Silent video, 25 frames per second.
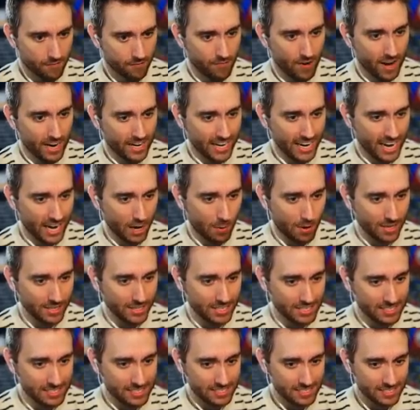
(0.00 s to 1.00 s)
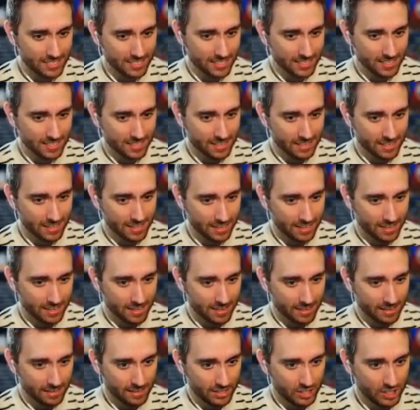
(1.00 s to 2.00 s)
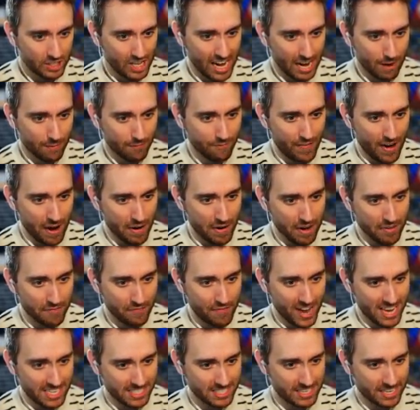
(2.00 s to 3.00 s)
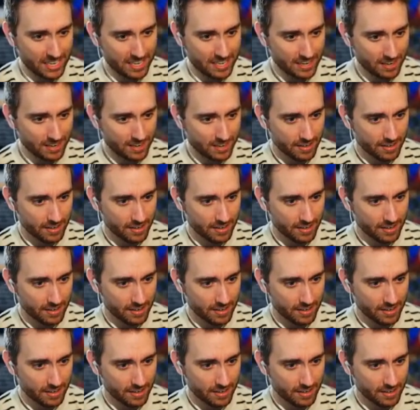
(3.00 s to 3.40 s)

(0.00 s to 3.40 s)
Fuck, I gotta win this. Chad, I'm very invested.